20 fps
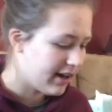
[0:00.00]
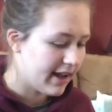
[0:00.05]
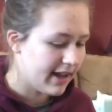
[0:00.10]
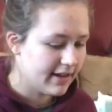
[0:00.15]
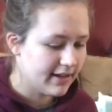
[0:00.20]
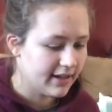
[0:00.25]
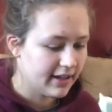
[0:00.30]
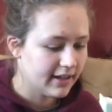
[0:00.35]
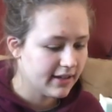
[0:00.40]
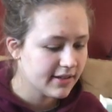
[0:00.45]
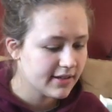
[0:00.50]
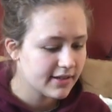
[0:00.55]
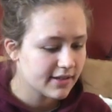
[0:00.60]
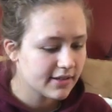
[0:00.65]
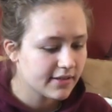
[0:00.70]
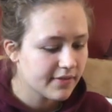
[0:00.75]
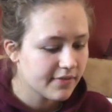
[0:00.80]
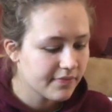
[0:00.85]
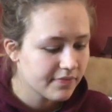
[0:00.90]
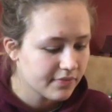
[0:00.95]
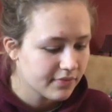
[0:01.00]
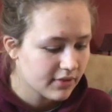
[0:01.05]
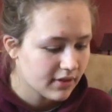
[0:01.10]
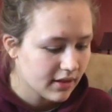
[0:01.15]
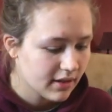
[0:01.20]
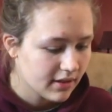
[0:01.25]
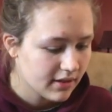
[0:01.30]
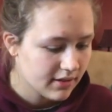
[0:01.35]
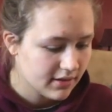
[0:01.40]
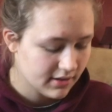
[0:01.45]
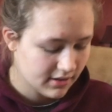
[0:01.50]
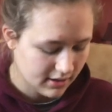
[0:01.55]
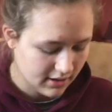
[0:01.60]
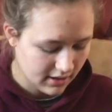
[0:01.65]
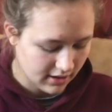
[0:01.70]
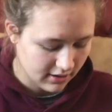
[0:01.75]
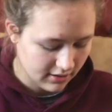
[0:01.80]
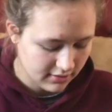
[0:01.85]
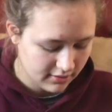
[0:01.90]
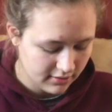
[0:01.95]
endings. So
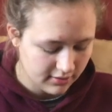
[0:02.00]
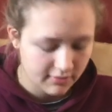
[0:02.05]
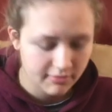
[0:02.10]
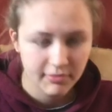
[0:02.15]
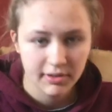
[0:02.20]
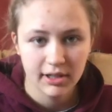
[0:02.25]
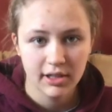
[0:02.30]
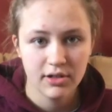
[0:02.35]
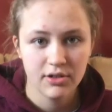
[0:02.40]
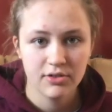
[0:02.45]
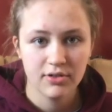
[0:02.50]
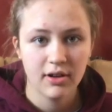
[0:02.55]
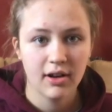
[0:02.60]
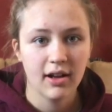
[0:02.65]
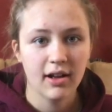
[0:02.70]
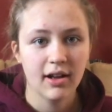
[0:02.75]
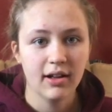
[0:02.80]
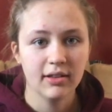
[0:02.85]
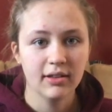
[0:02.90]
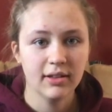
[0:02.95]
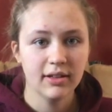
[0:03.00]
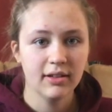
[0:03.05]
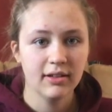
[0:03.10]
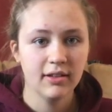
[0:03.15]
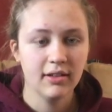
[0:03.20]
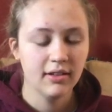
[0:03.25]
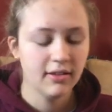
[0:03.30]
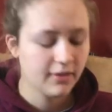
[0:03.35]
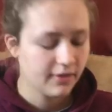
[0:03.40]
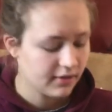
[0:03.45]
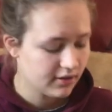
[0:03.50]
I'm going to draw a little